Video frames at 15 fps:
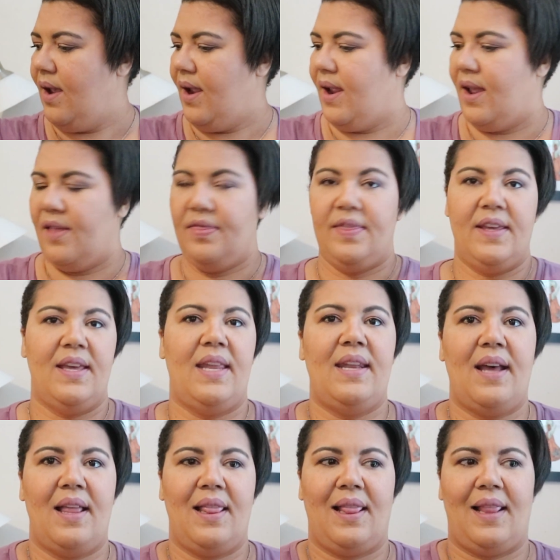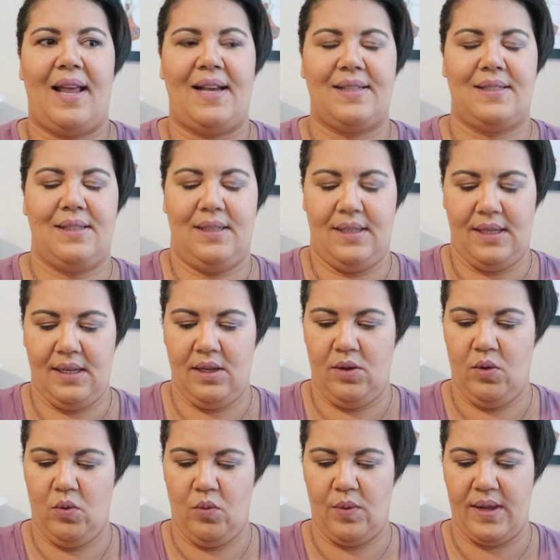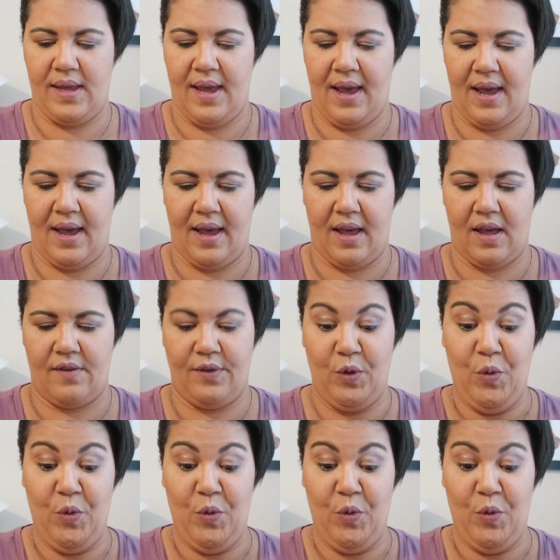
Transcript: And then lastly, we have,